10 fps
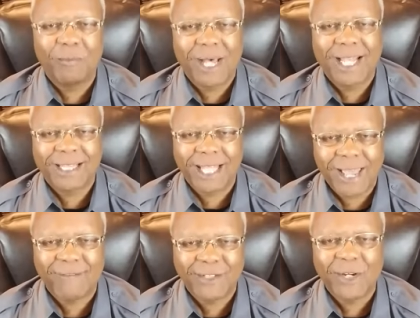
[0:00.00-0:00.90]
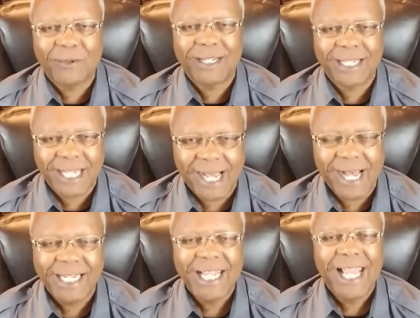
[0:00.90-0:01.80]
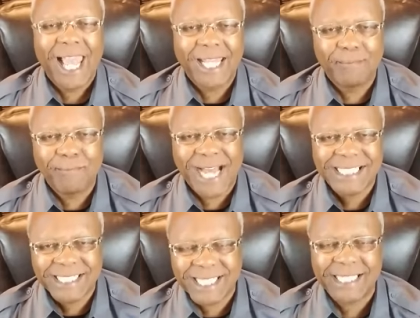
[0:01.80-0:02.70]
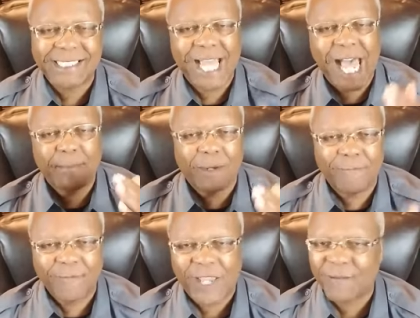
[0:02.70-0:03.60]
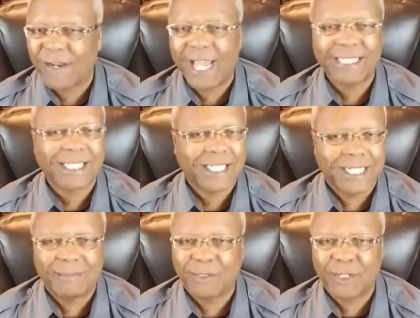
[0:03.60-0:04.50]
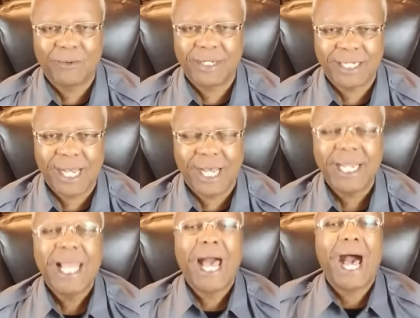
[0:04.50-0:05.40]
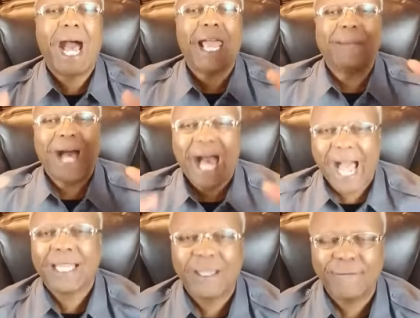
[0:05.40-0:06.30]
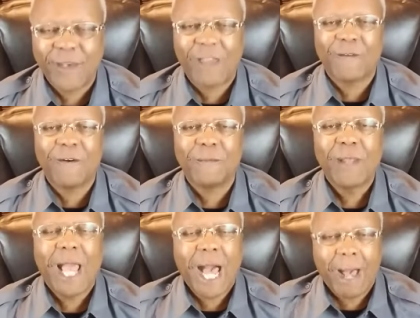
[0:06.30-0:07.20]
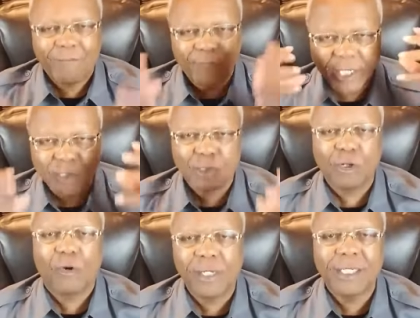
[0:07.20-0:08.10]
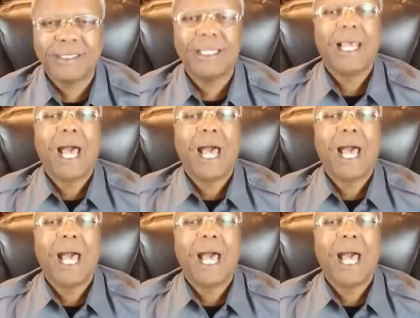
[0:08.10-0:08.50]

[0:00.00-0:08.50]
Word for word: on my life. Glory to God. And my set time of favor has come. Glory to God. I am highly favored. I'm victorious.